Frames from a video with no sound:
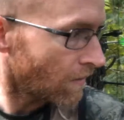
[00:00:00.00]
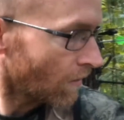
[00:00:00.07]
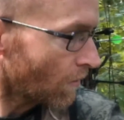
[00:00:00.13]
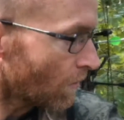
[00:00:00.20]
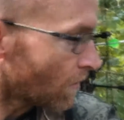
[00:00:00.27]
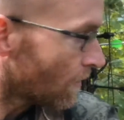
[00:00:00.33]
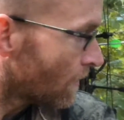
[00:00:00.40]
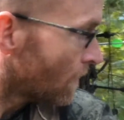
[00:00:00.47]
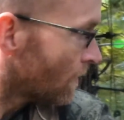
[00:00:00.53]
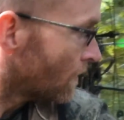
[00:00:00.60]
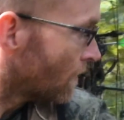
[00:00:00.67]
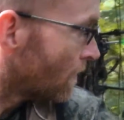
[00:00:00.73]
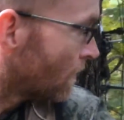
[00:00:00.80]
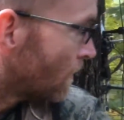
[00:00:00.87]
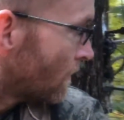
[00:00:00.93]
too.
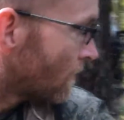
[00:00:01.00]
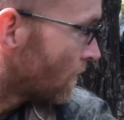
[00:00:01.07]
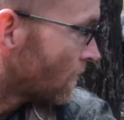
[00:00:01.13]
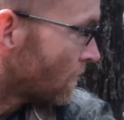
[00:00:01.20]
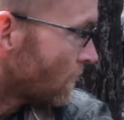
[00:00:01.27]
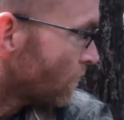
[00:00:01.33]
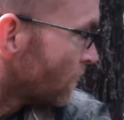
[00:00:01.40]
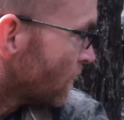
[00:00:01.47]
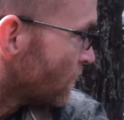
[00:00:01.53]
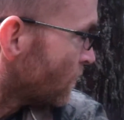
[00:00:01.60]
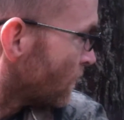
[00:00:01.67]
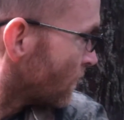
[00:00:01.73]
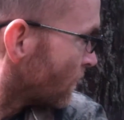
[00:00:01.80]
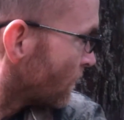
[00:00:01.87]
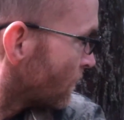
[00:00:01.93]
Some
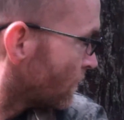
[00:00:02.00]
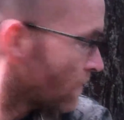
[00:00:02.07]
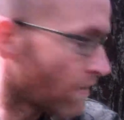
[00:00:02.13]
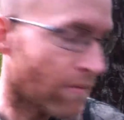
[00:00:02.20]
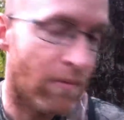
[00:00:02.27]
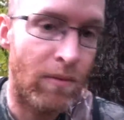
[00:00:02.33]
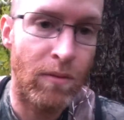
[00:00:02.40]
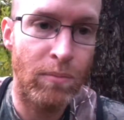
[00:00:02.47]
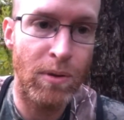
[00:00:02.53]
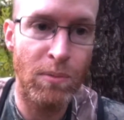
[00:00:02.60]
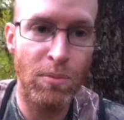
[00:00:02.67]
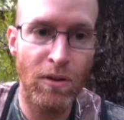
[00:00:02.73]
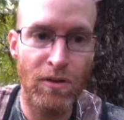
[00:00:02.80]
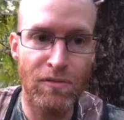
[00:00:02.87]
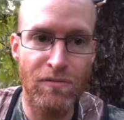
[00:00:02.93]

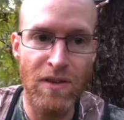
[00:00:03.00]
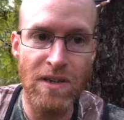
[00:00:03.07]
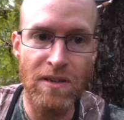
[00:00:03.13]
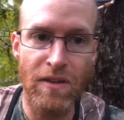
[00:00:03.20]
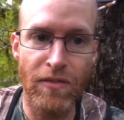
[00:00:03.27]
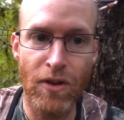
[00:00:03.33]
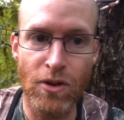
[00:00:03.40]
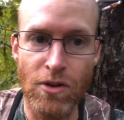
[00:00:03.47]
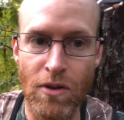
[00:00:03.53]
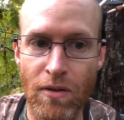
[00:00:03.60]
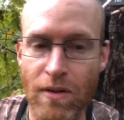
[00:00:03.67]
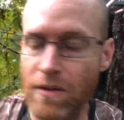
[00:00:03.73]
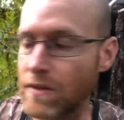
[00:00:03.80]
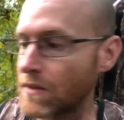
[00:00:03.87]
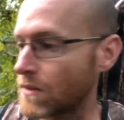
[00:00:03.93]
people are feeding in their
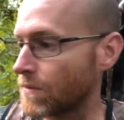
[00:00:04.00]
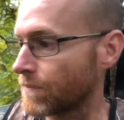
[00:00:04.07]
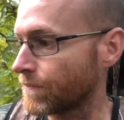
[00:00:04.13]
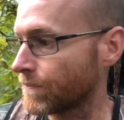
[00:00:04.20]
yards.